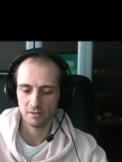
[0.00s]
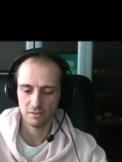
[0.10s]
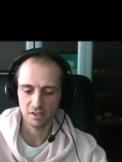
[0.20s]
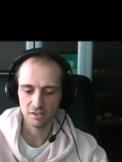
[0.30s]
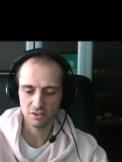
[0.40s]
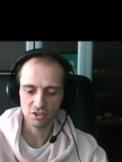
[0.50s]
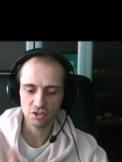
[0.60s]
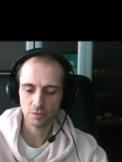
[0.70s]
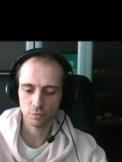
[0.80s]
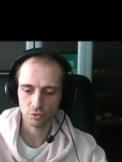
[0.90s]
then
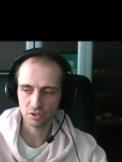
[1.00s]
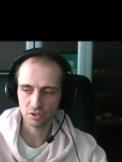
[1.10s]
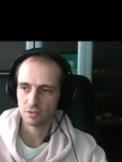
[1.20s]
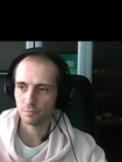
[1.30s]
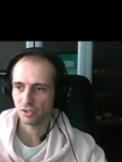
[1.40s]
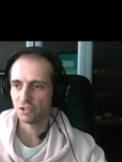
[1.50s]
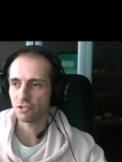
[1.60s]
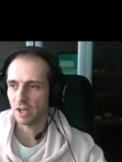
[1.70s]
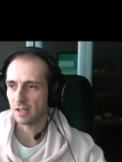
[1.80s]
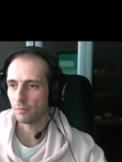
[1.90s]
distribute this
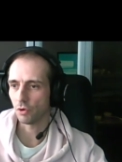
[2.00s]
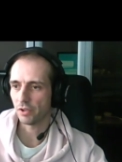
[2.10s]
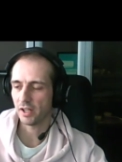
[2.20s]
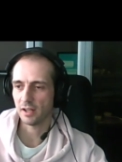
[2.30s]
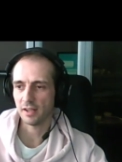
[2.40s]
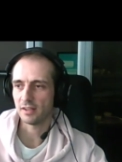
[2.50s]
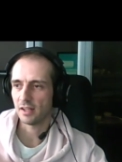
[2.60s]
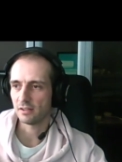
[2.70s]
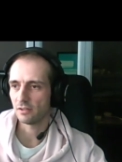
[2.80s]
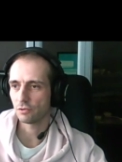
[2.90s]
pre-trained model, and
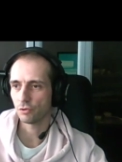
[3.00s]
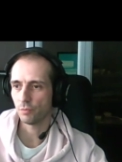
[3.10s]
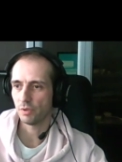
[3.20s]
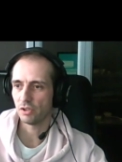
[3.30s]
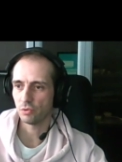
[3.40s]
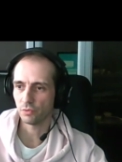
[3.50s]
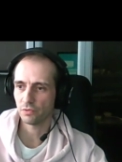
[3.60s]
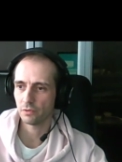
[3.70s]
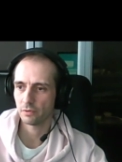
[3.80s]
then it could be used.